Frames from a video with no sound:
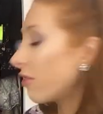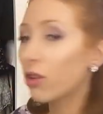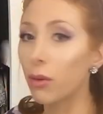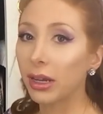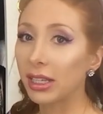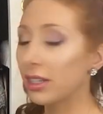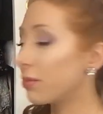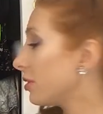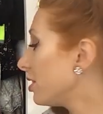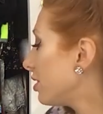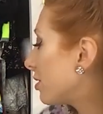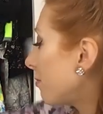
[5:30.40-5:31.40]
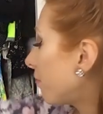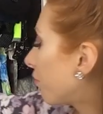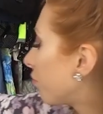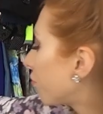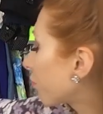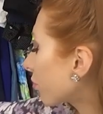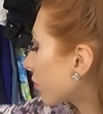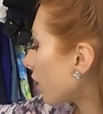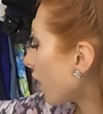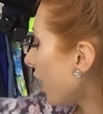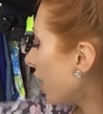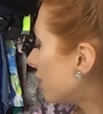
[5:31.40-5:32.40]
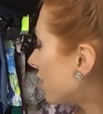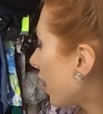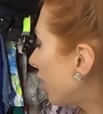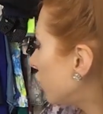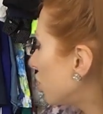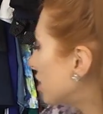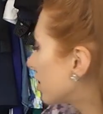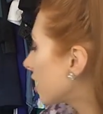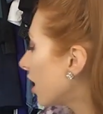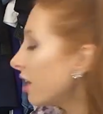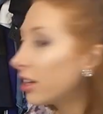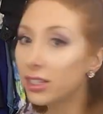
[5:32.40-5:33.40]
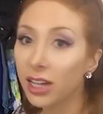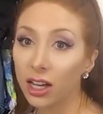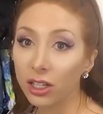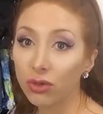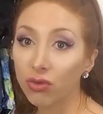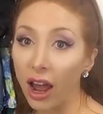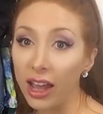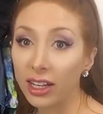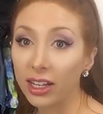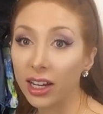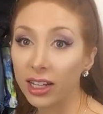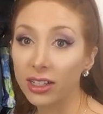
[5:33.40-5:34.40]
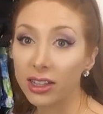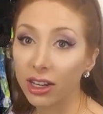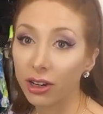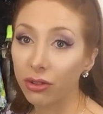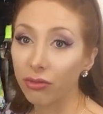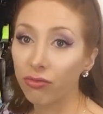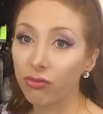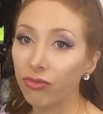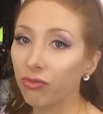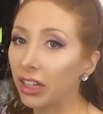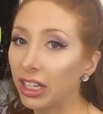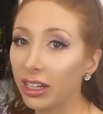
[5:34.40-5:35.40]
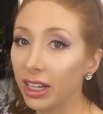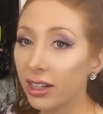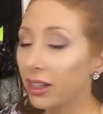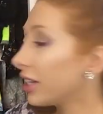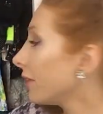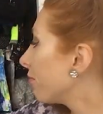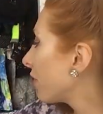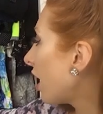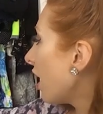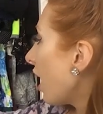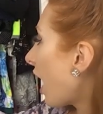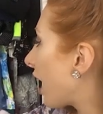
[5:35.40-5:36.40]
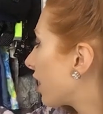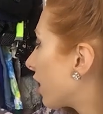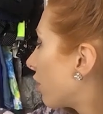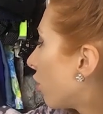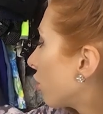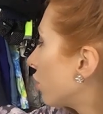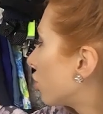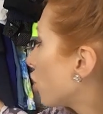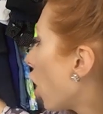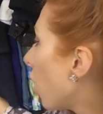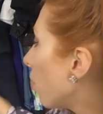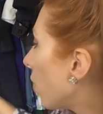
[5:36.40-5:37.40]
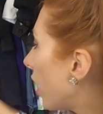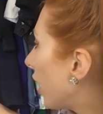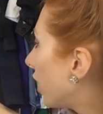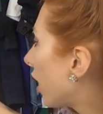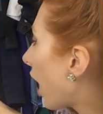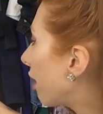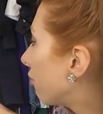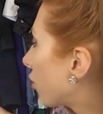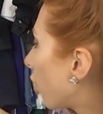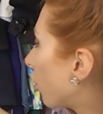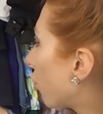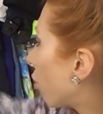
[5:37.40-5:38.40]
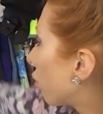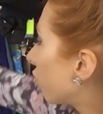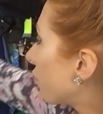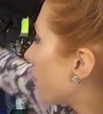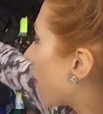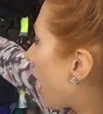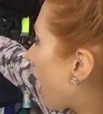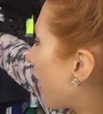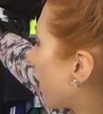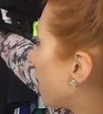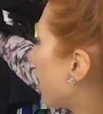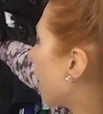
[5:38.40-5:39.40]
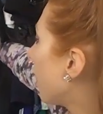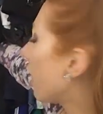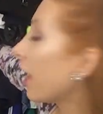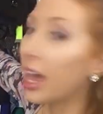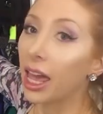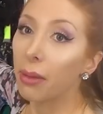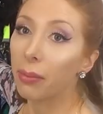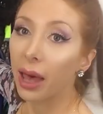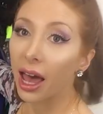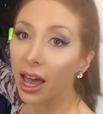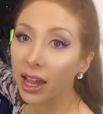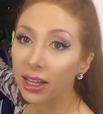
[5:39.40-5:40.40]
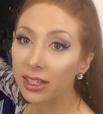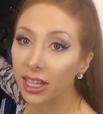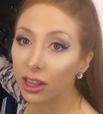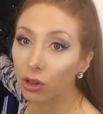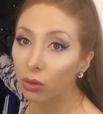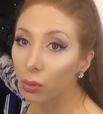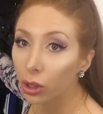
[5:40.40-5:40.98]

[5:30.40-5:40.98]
then I've got my slippers. And so that just tucks right in under there really neatly. And then on the top one, I've got all of my handbags and little